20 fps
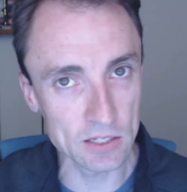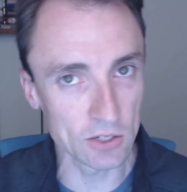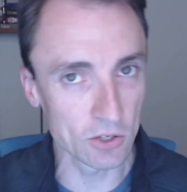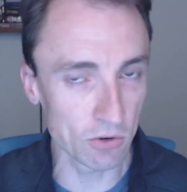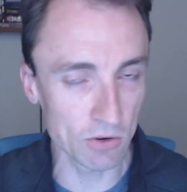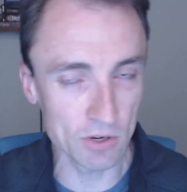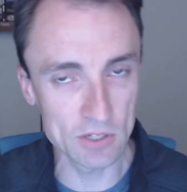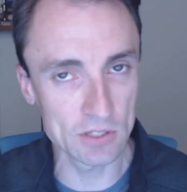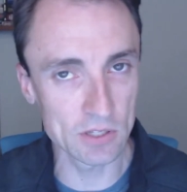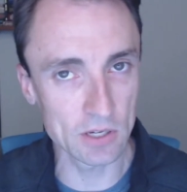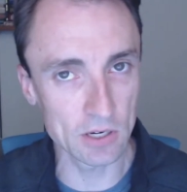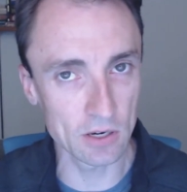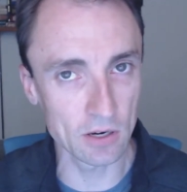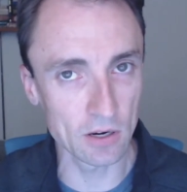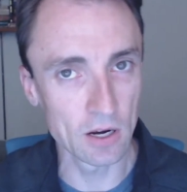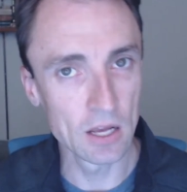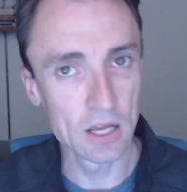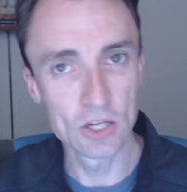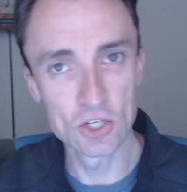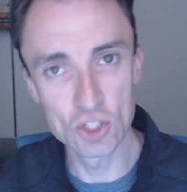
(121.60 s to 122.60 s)
increase
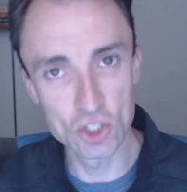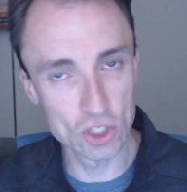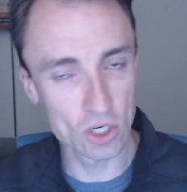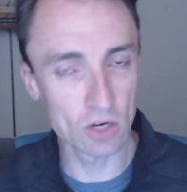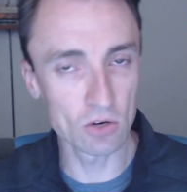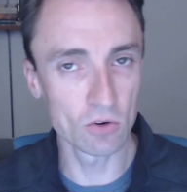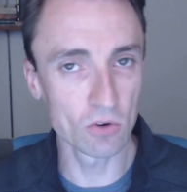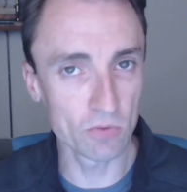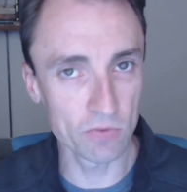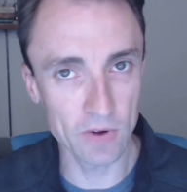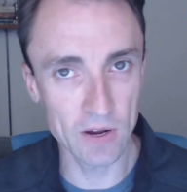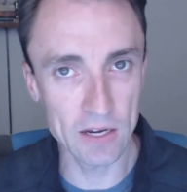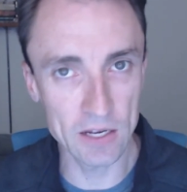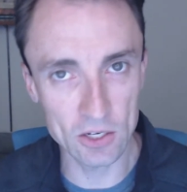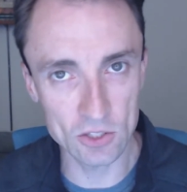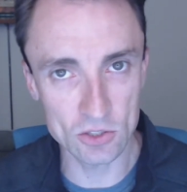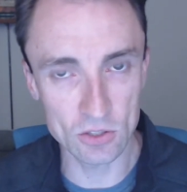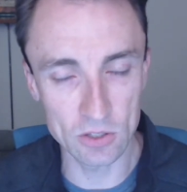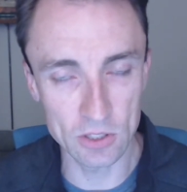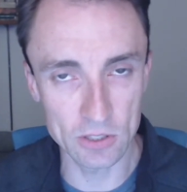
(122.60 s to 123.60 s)
their general
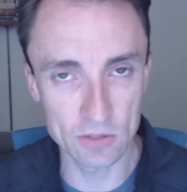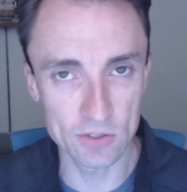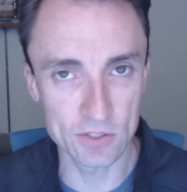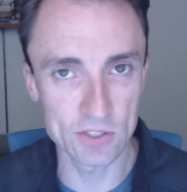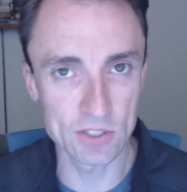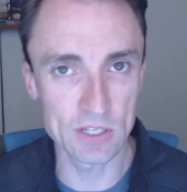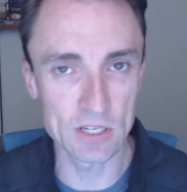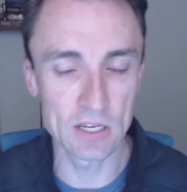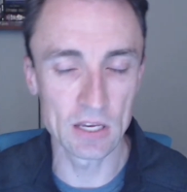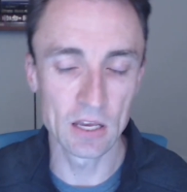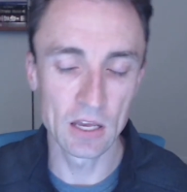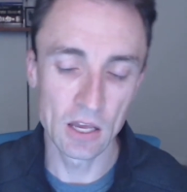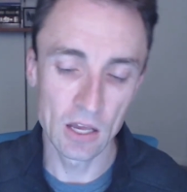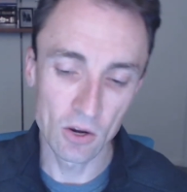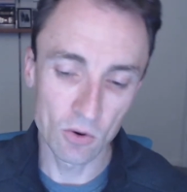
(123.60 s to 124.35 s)
financial literacy.